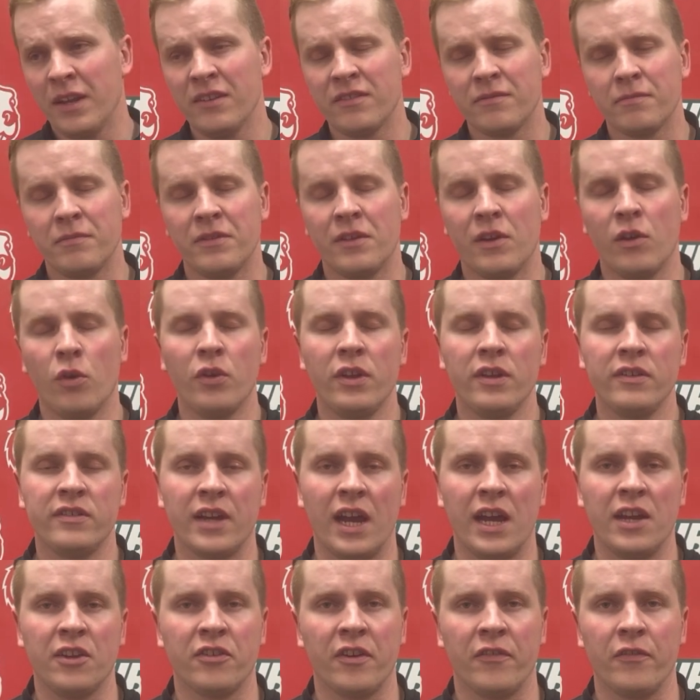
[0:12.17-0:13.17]
I mean, all these
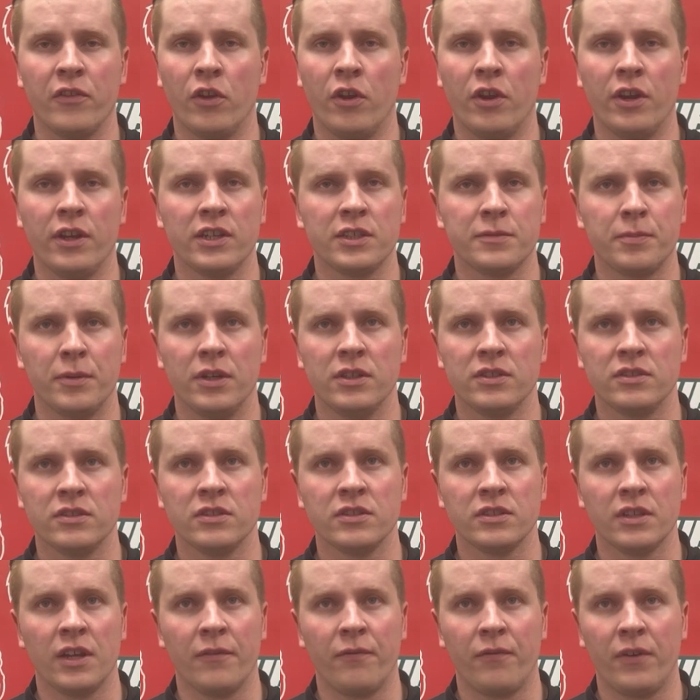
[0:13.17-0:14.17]
games have learning
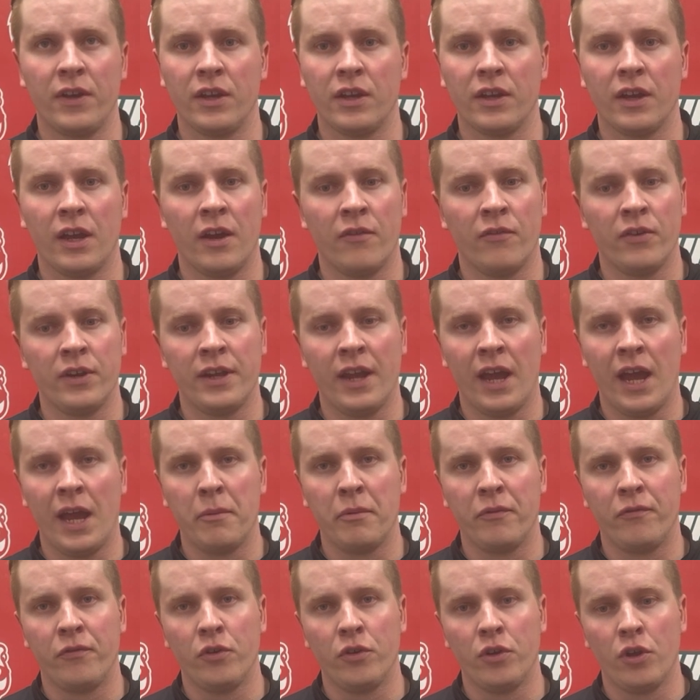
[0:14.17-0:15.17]
experiences, and I think every
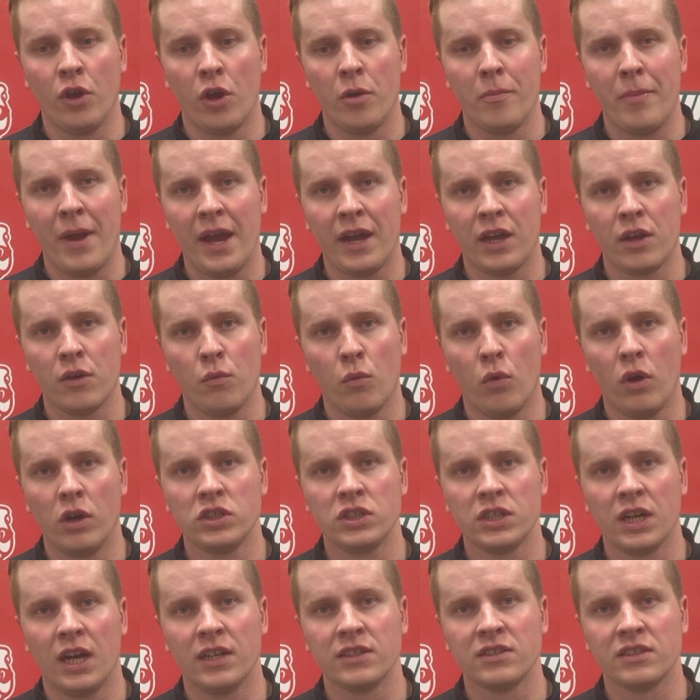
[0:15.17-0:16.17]
game, if you go back and
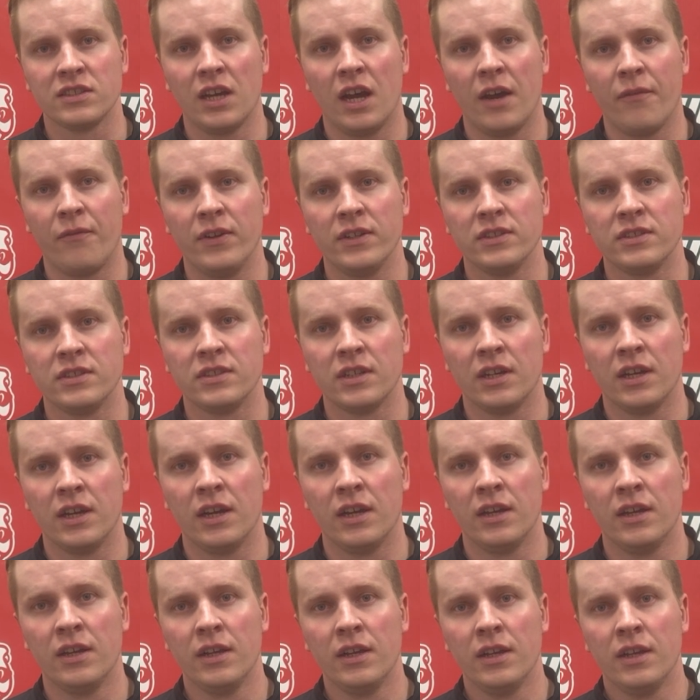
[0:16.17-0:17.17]
watch our stuff, it's
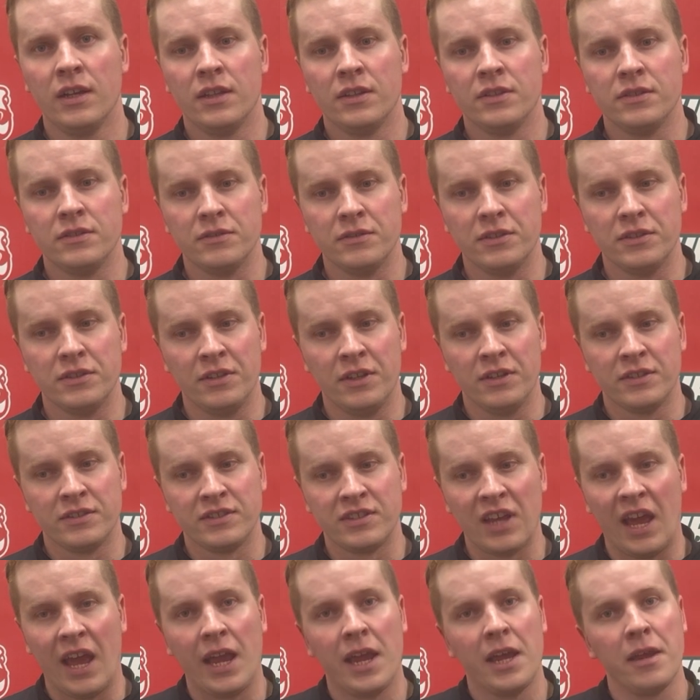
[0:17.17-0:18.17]
the
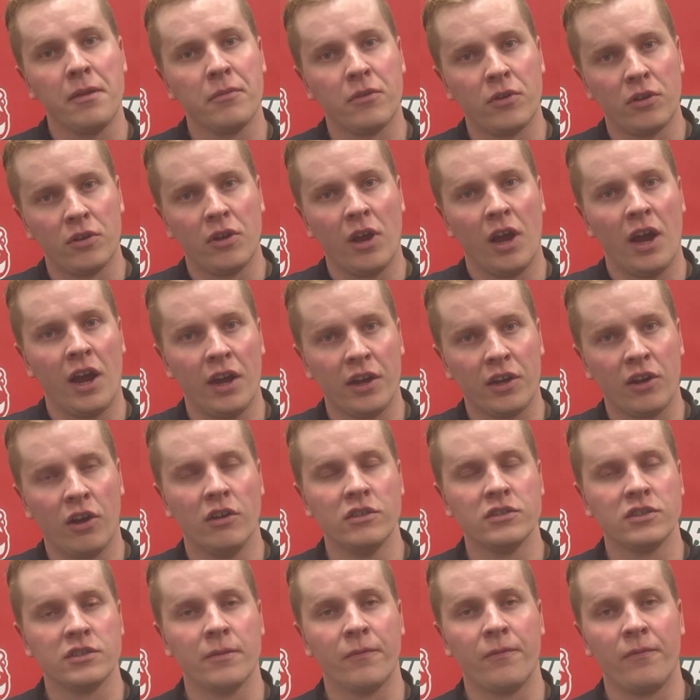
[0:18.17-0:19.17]
same
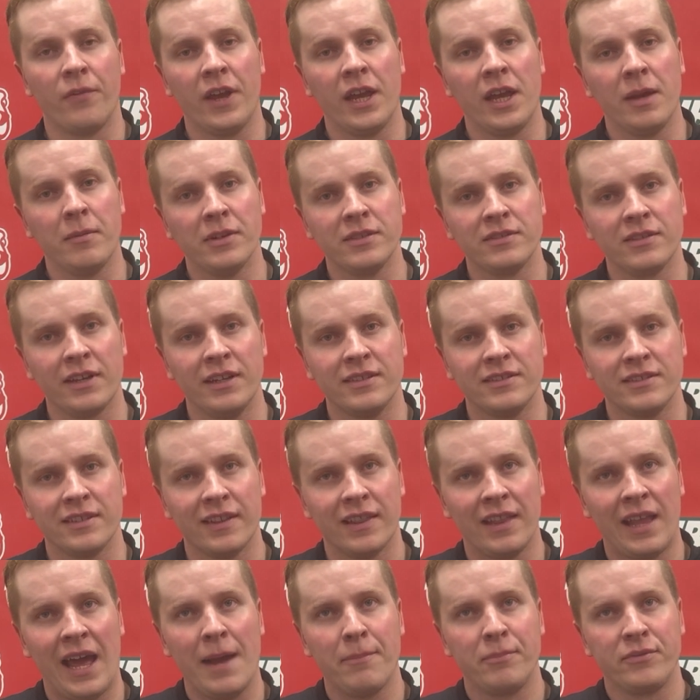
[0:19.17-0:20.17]
constant theme. It's
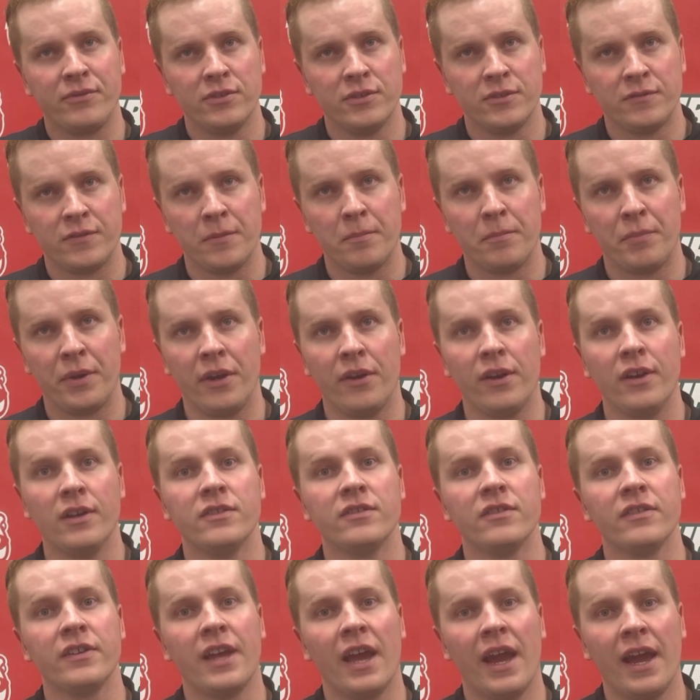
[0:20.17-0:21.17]
lapses in
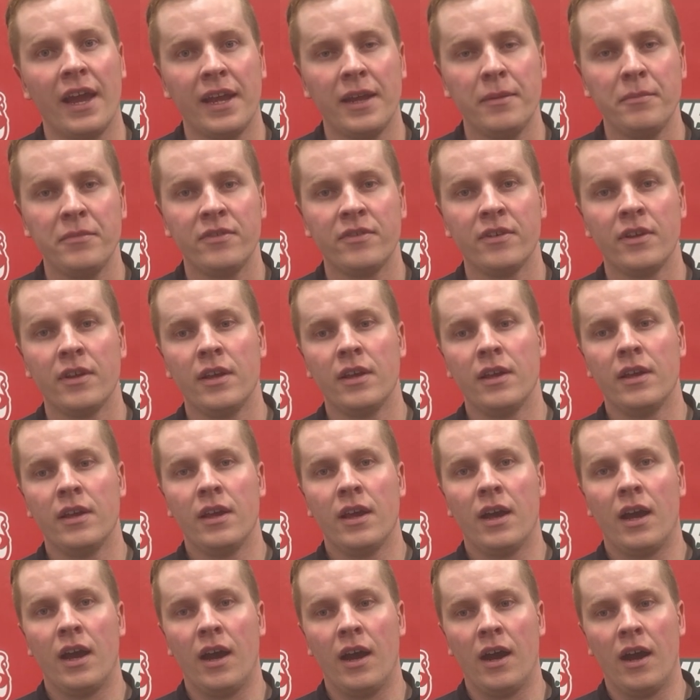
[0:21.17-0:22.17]
periods of games
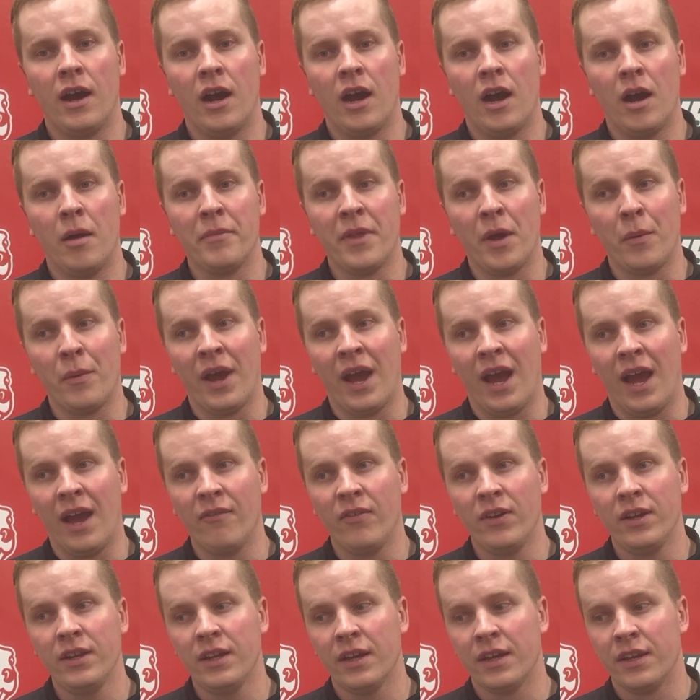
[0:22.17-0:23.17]
that we're
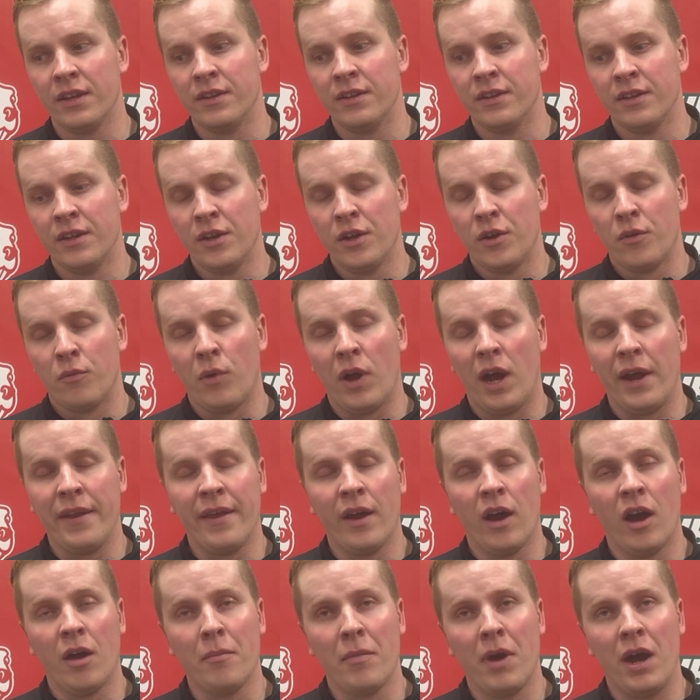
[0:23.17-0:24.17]
having, and right
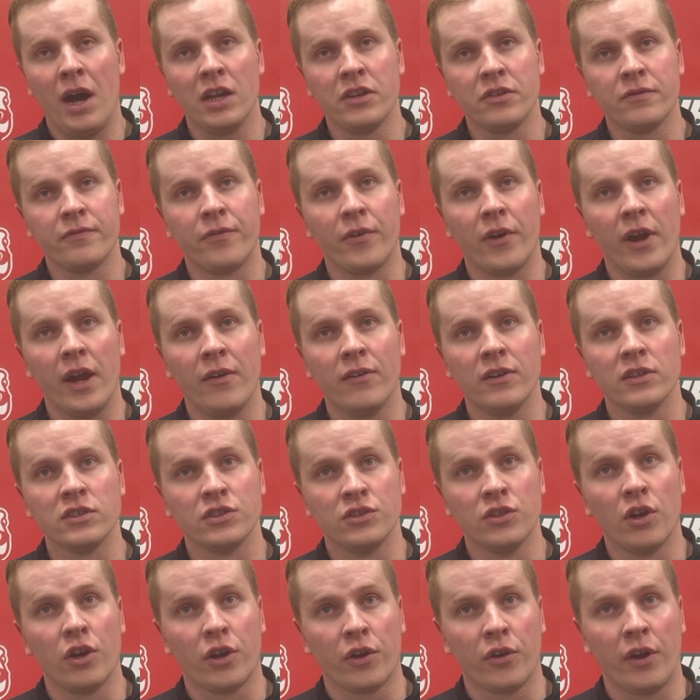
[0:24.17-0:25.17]
now our margin for error is
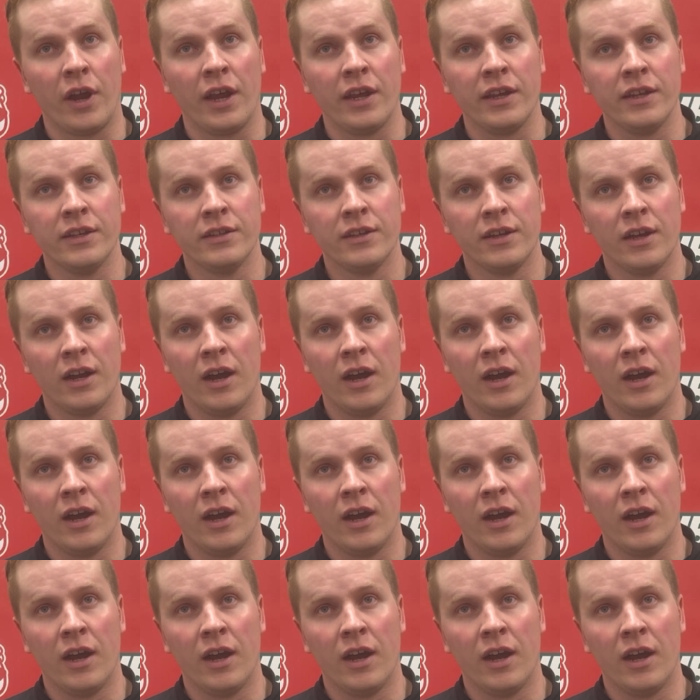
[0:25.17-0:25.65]
not great.